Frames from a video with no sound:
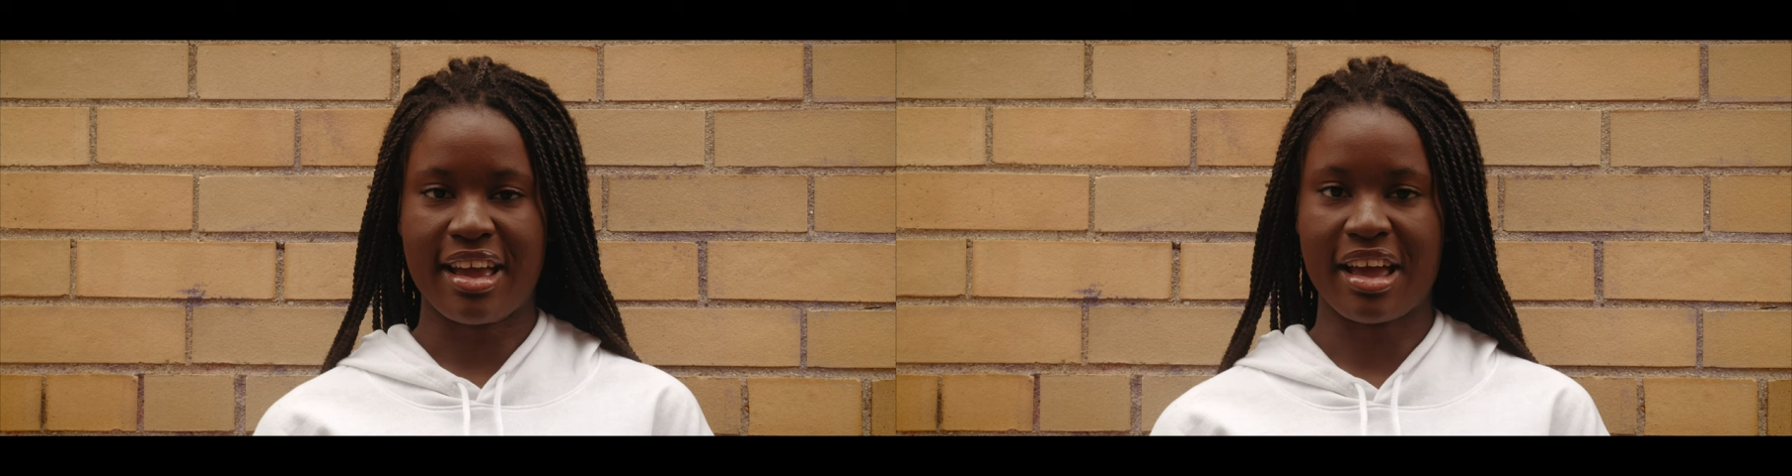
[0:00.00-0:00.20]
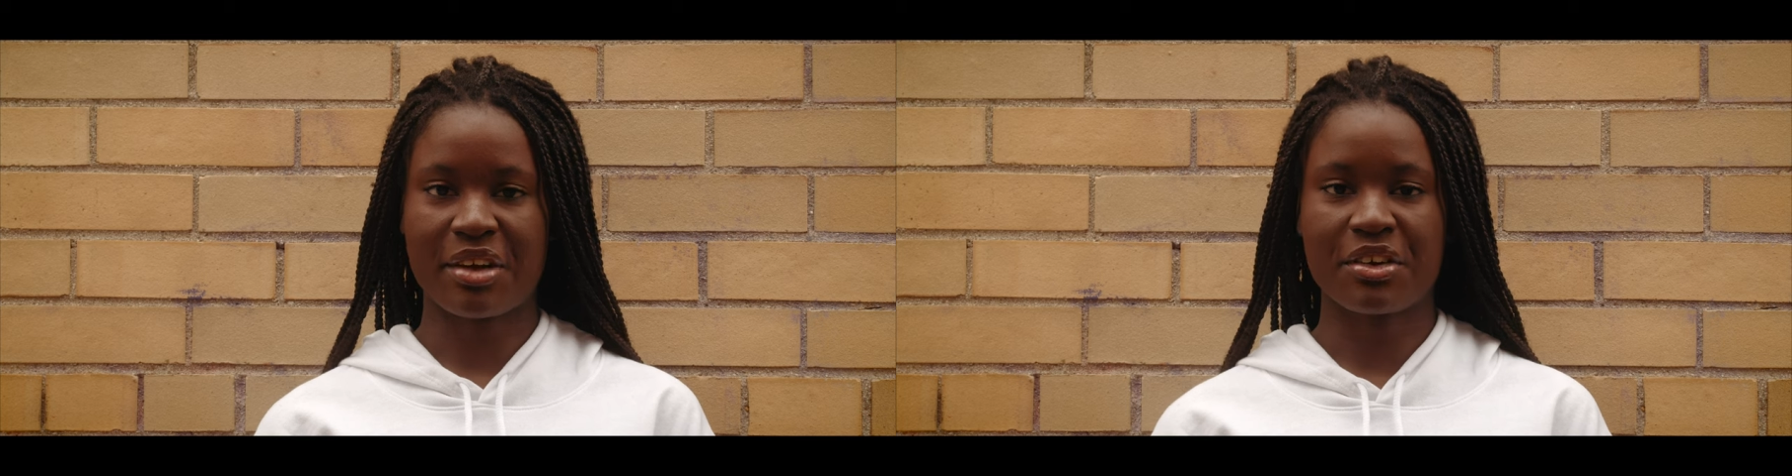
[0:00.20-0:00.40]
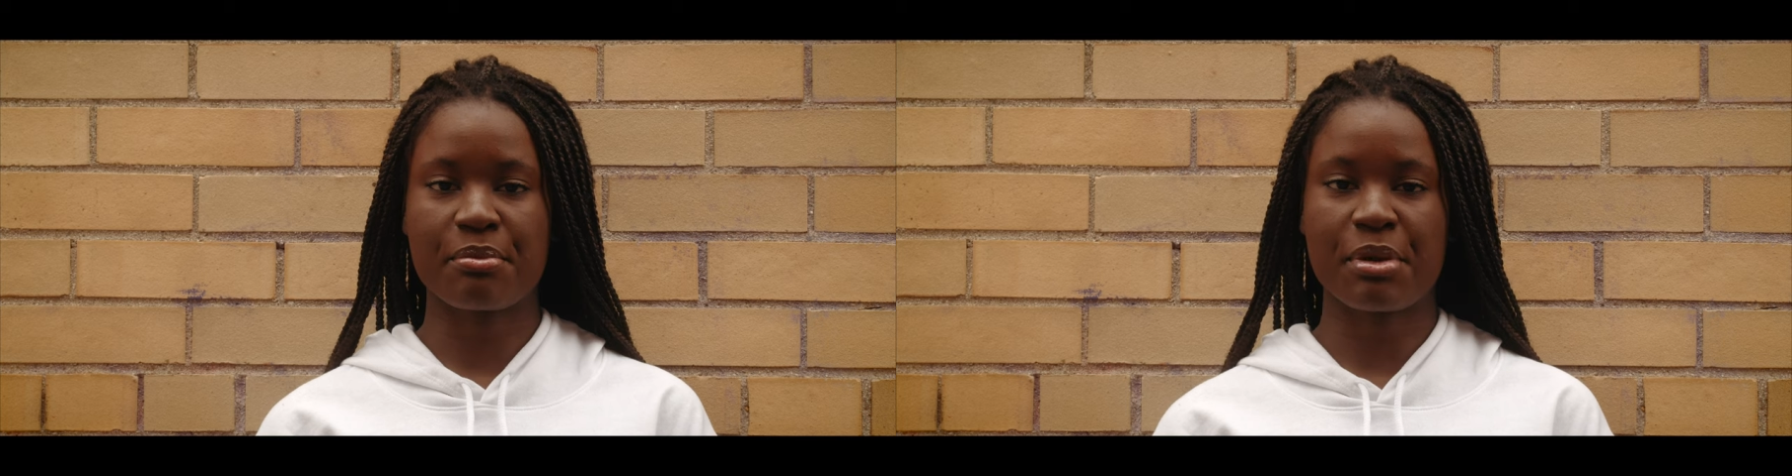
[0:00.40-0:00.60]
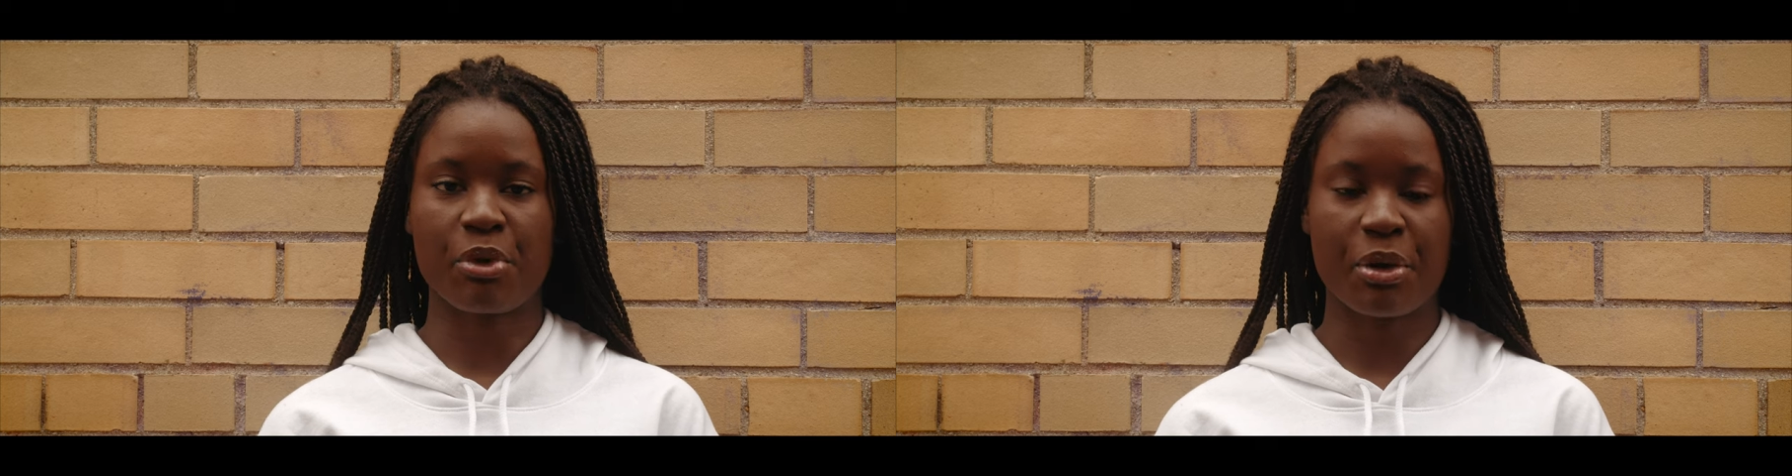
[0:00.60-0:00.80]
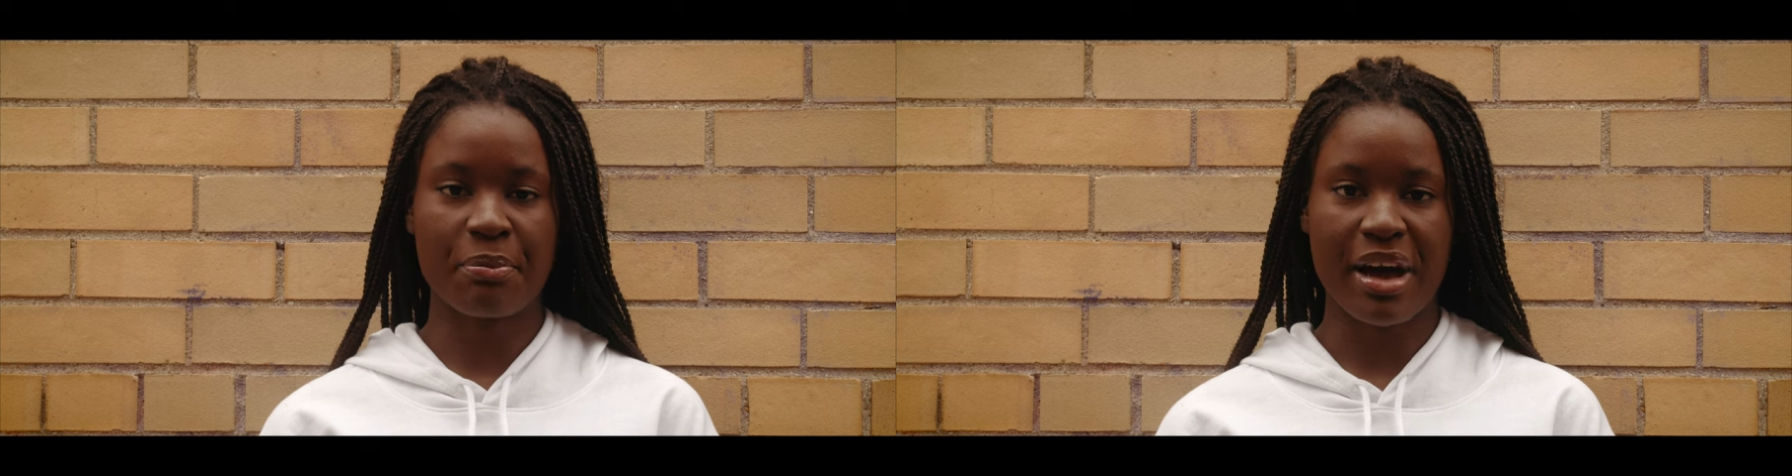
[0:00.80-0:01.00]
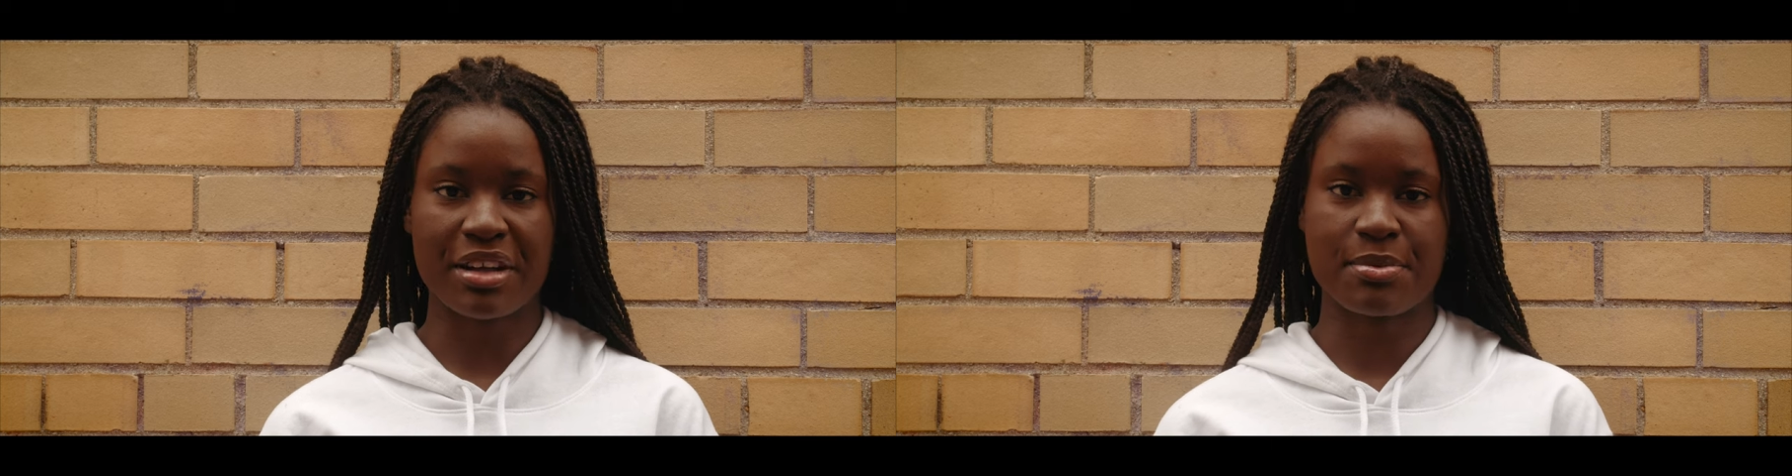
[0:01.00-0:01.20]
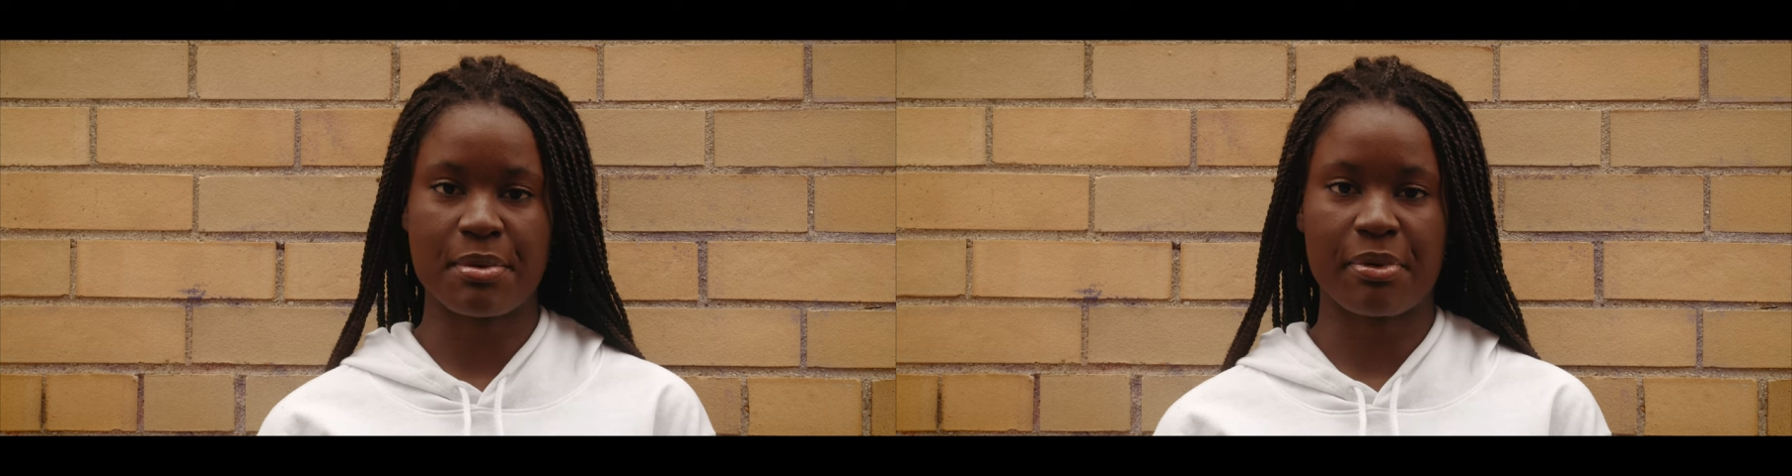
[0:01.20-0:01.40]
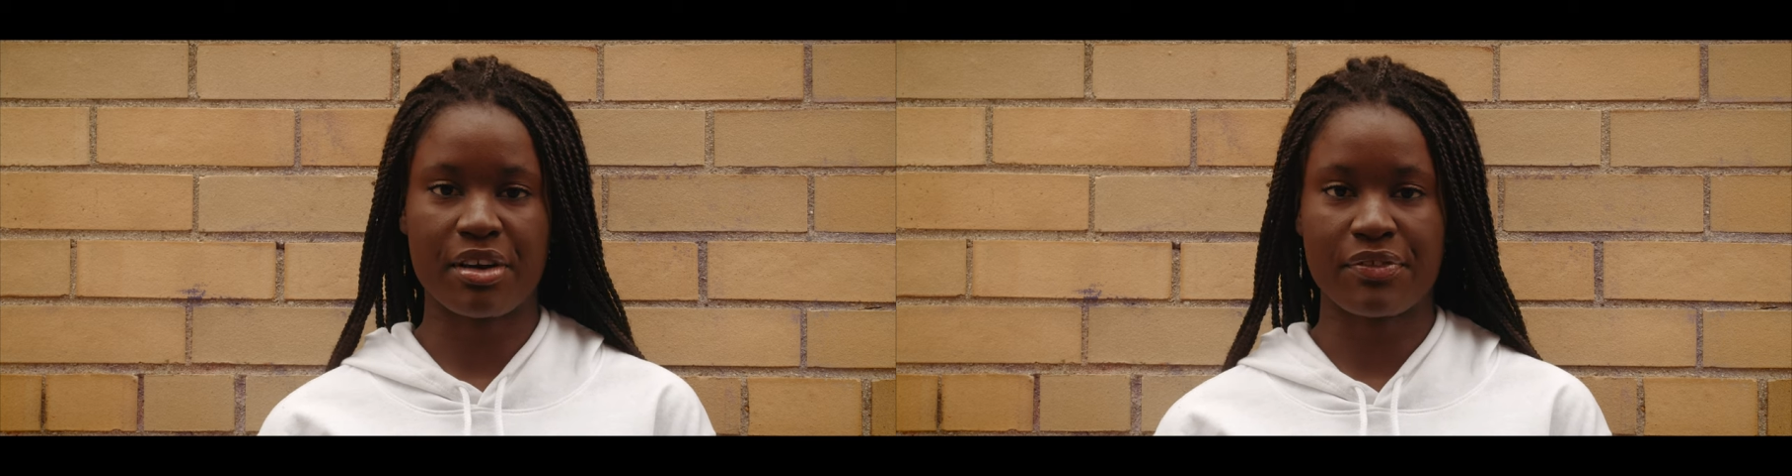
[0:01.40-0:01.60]
I couldn't be more proud to be
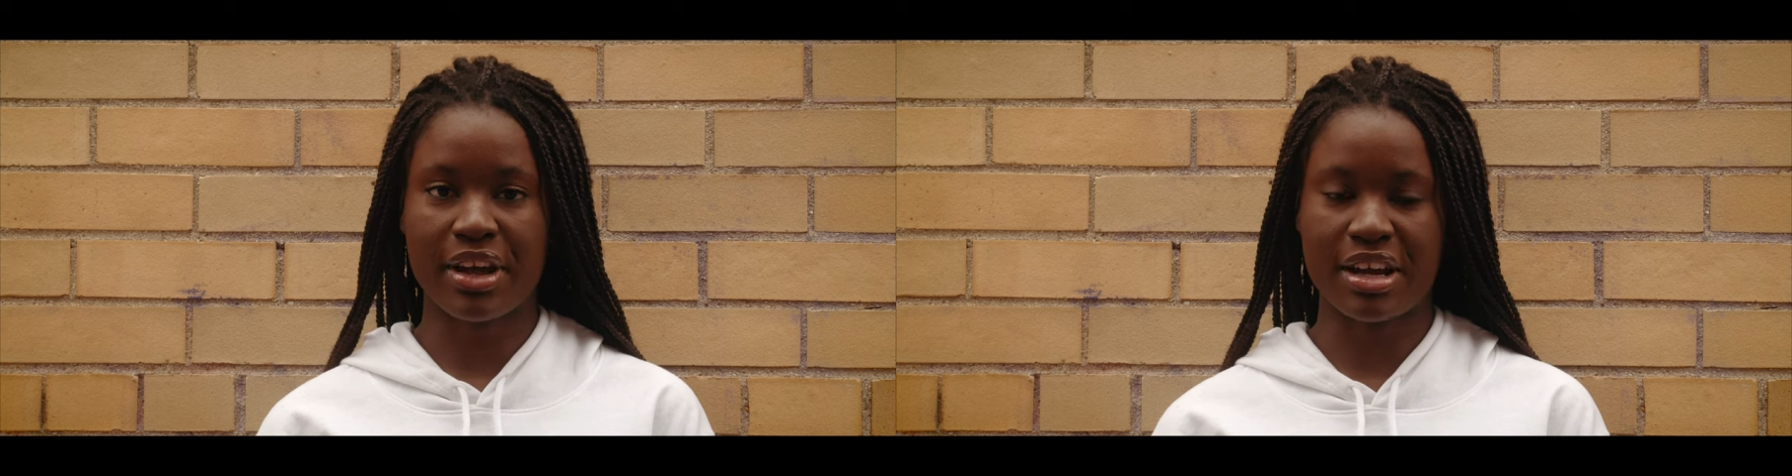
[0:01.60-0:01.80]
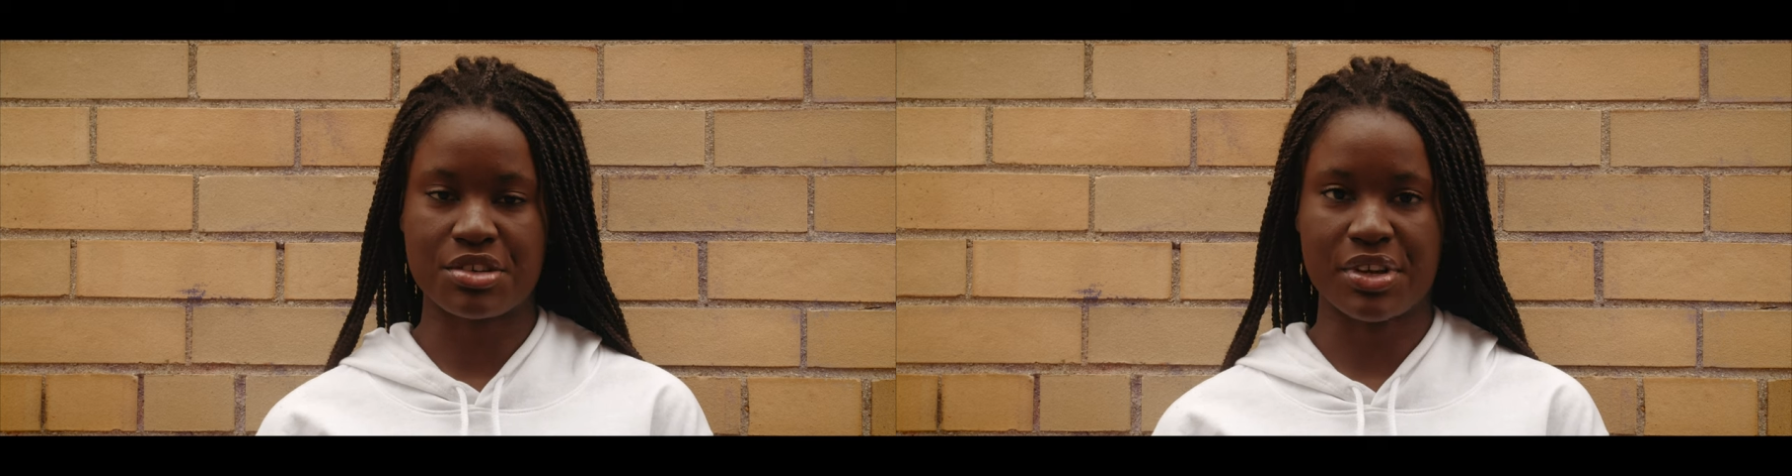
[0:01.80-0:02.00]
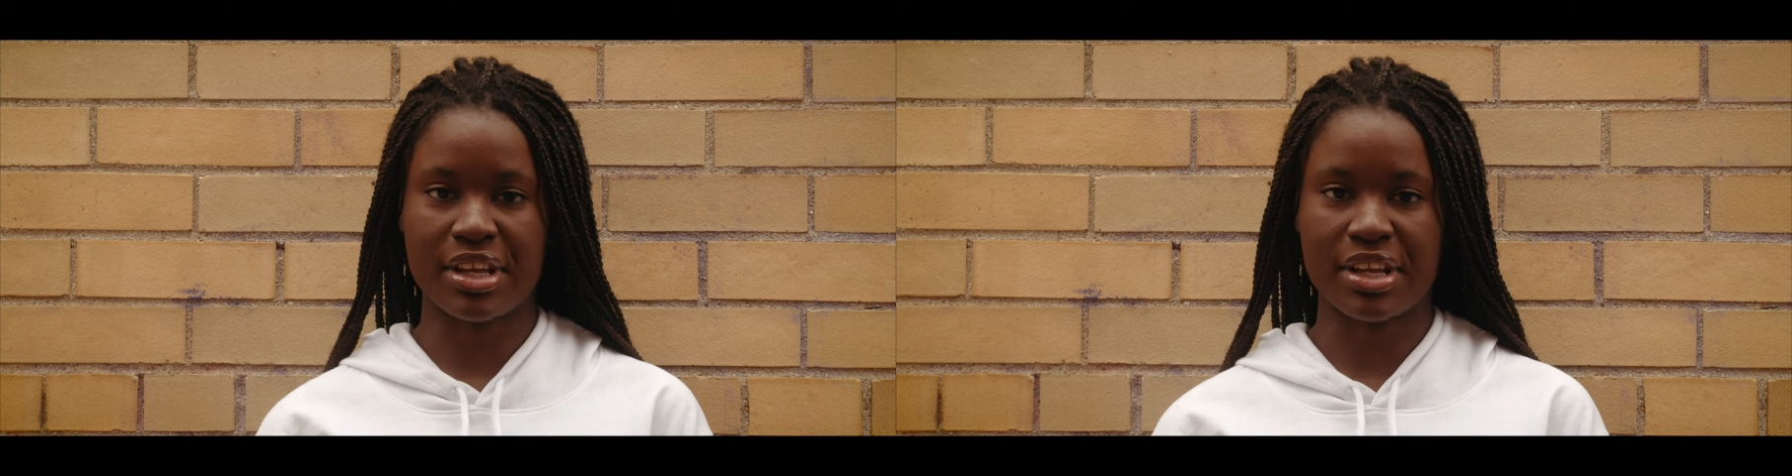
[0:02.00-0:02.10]
part of a country